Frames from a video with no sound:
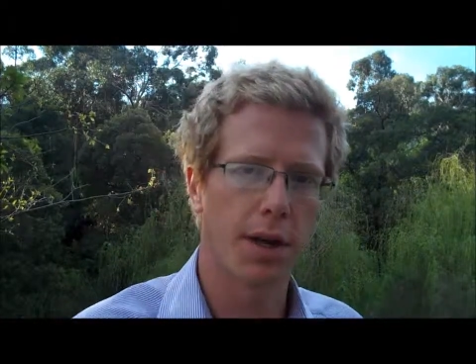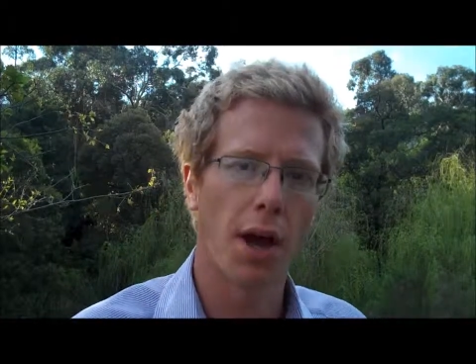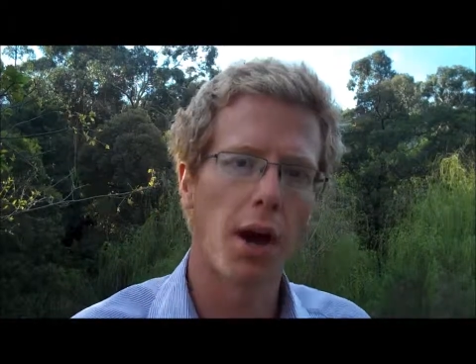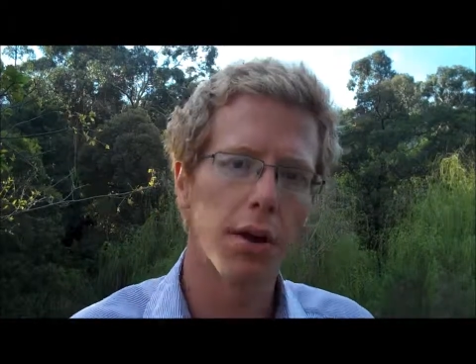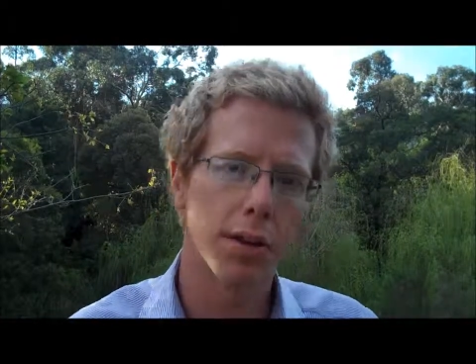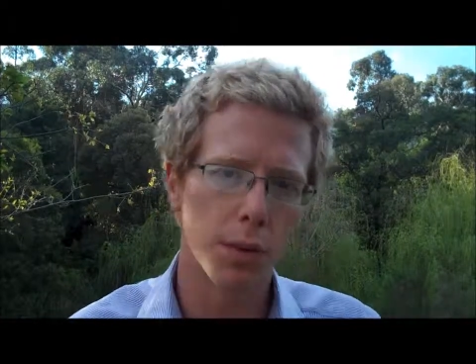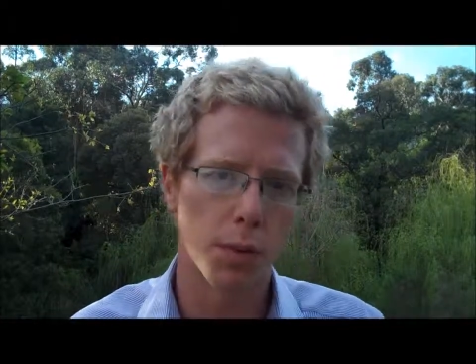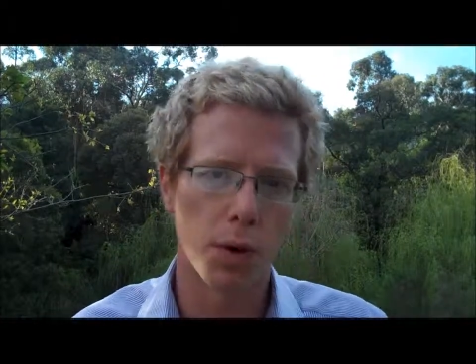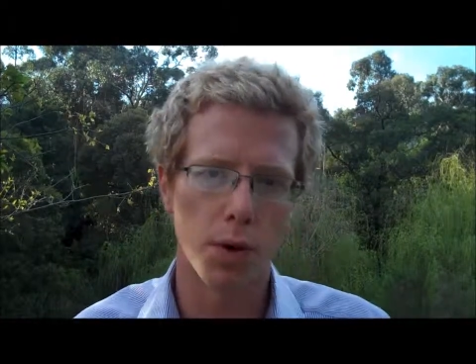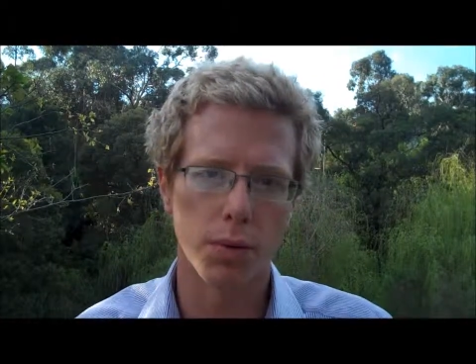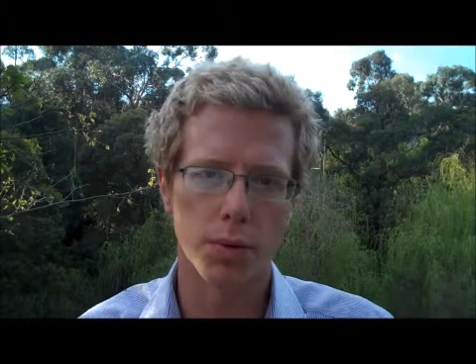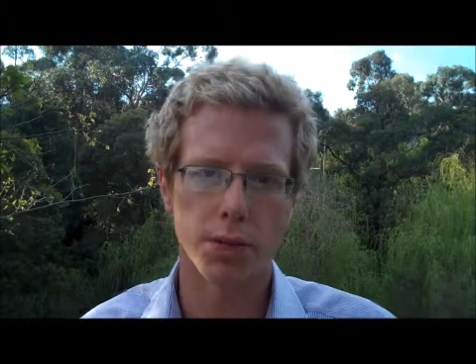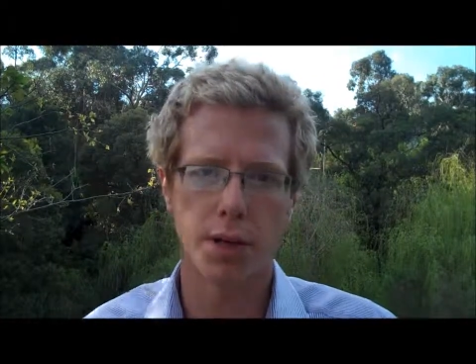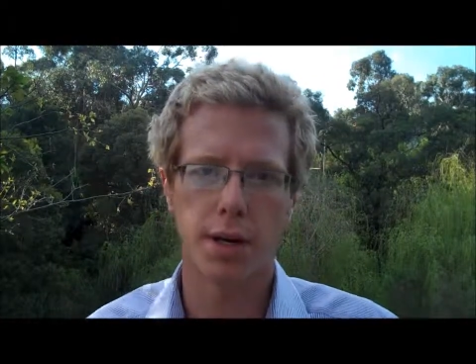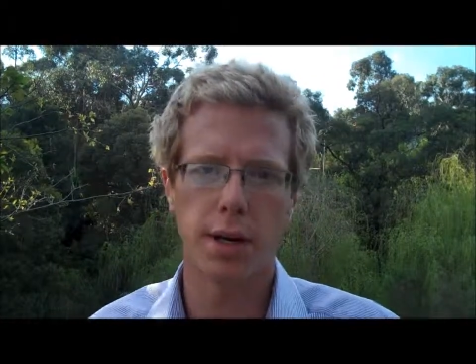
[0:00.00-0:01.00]
go to Wall
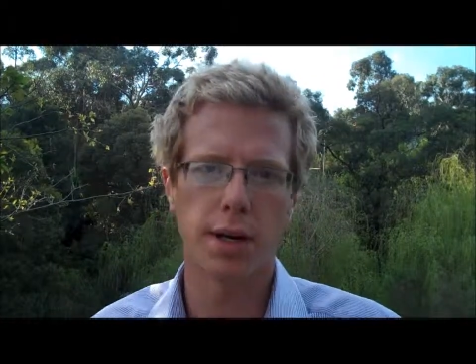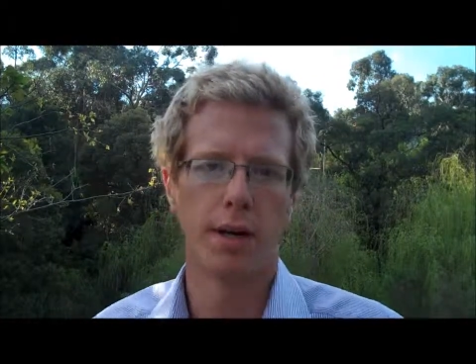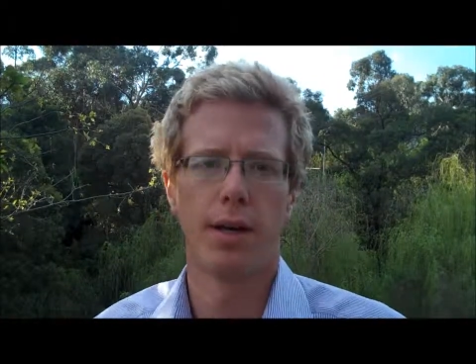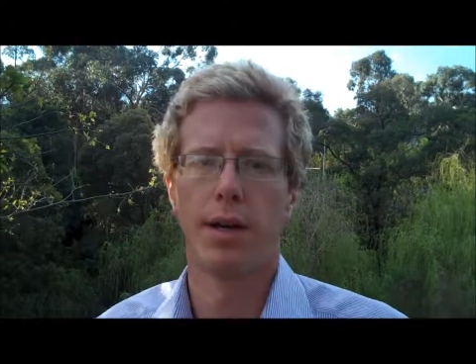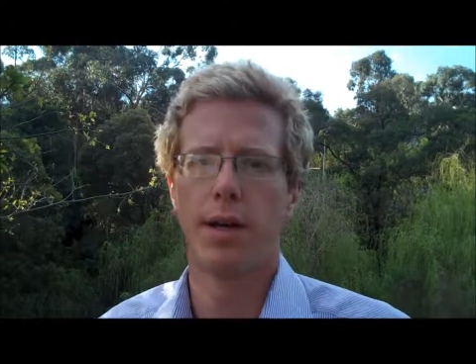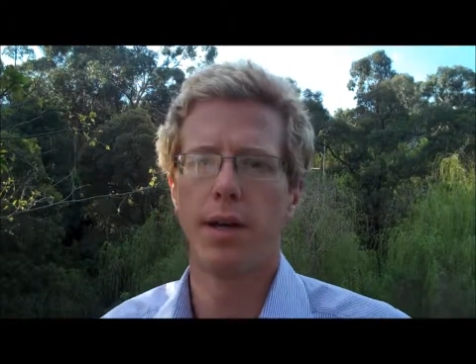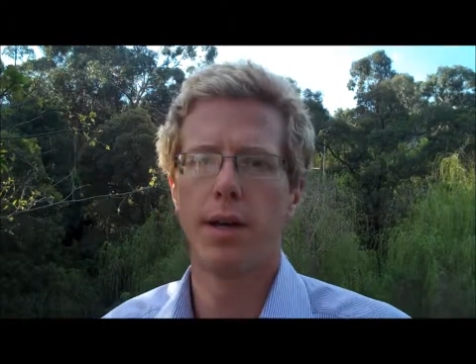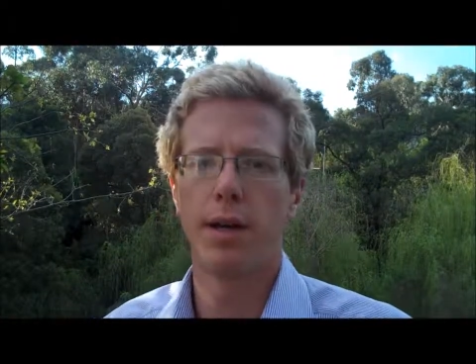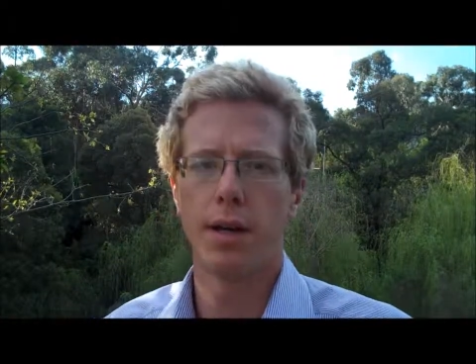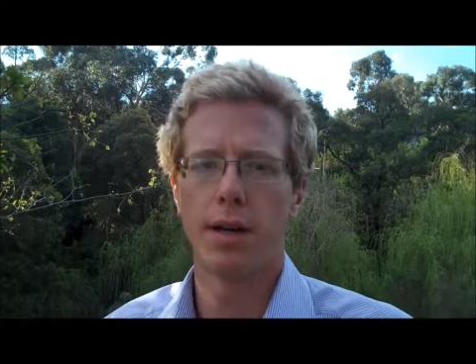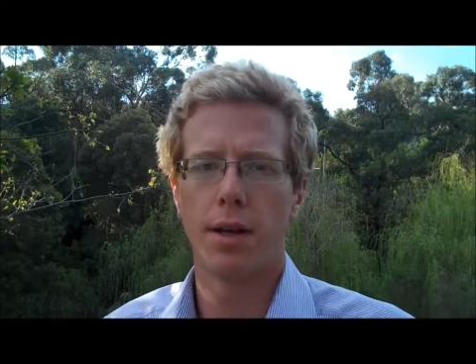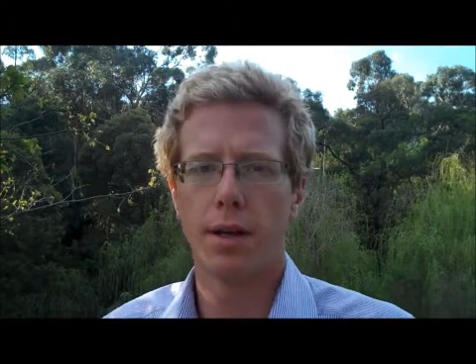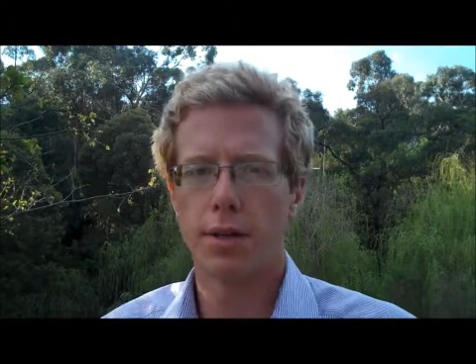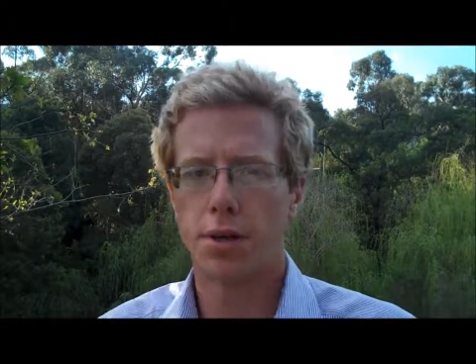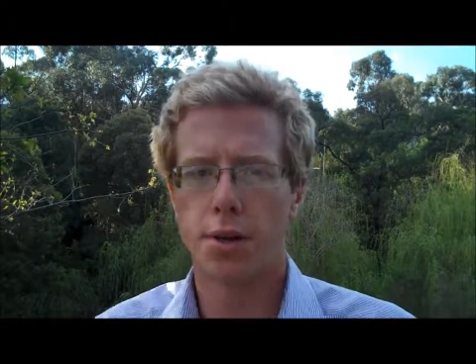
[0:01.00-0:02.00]
Street
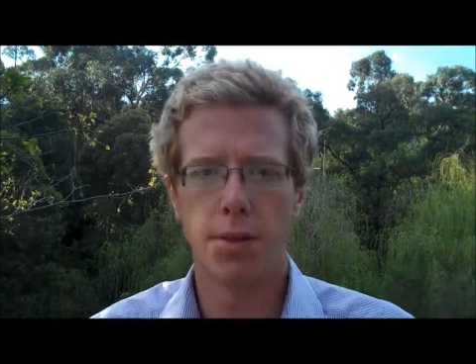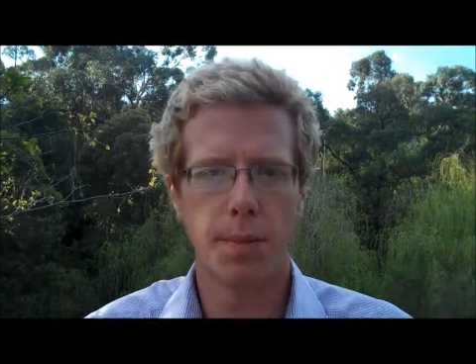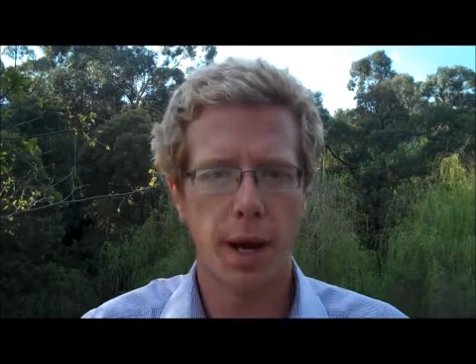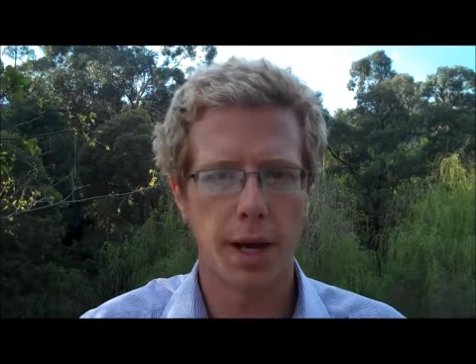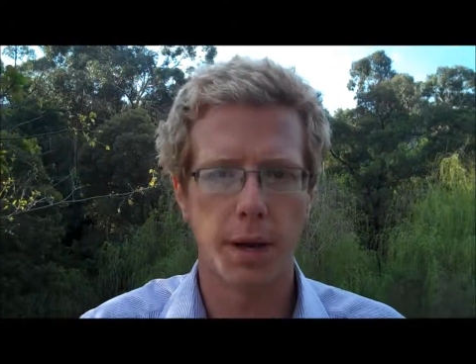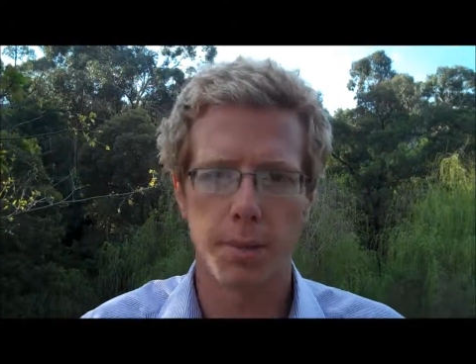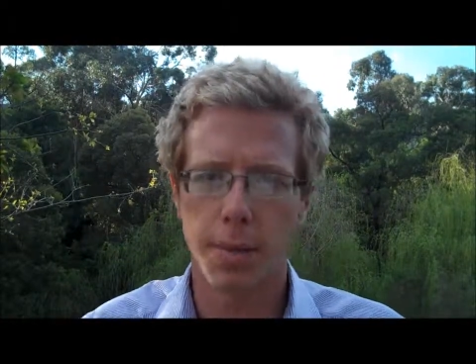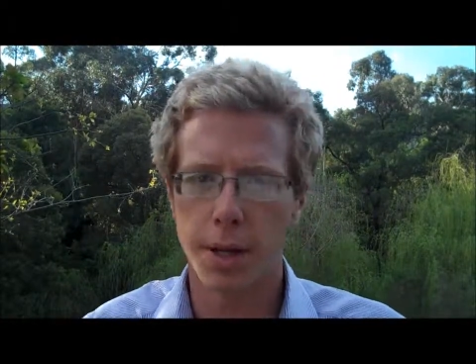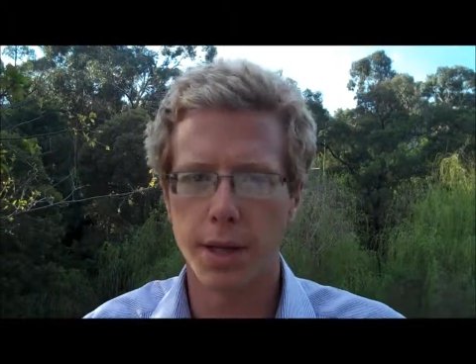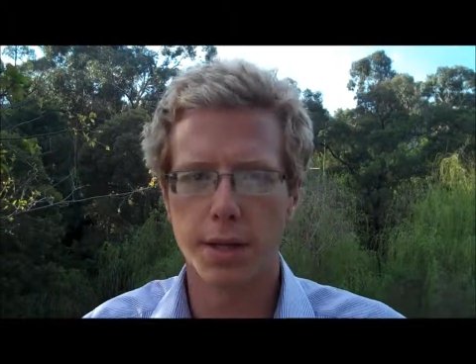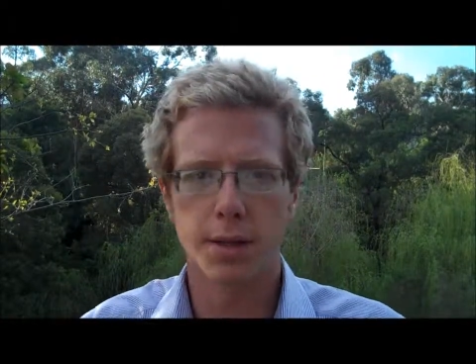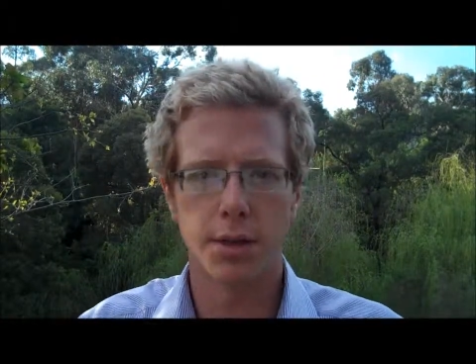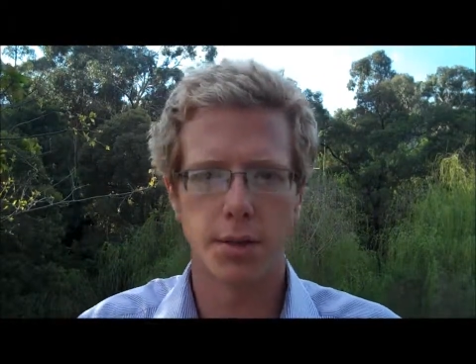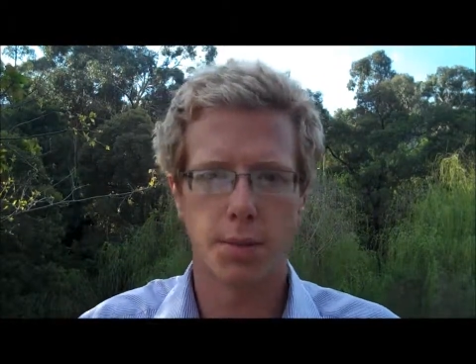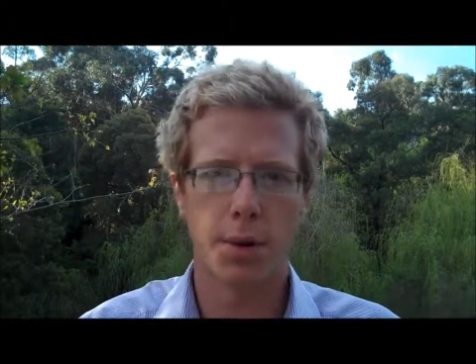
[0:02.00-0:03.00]
to make it big,
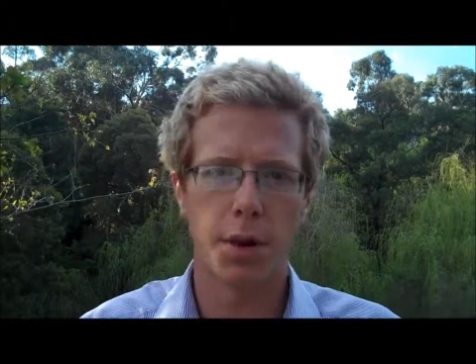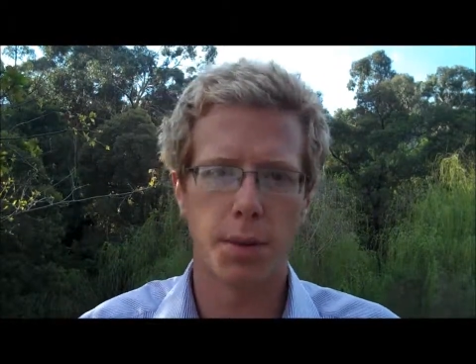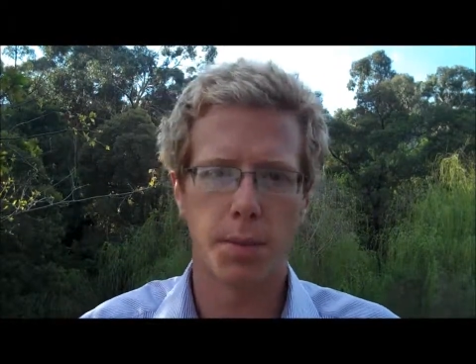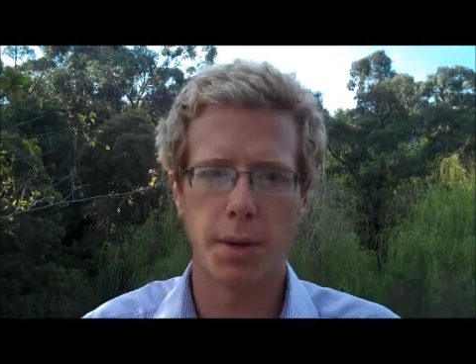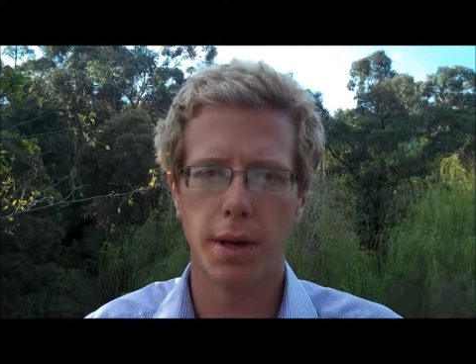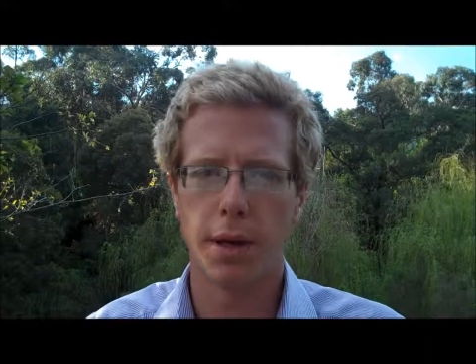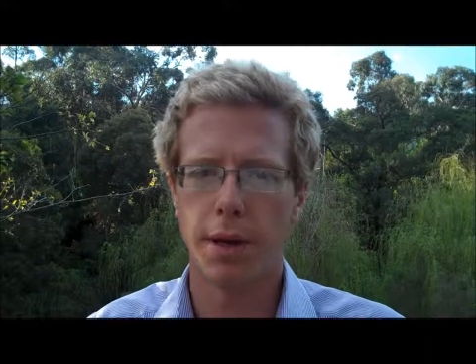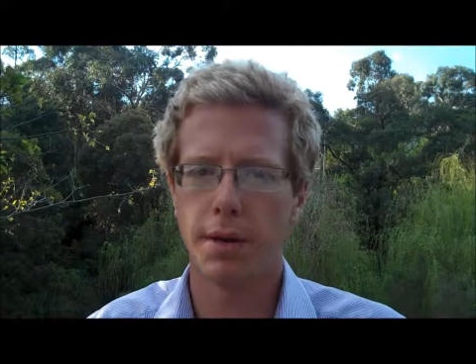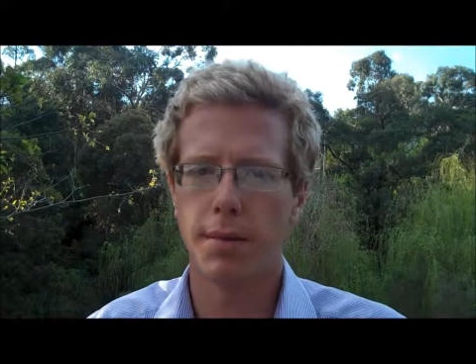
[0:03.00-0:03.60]
to work big.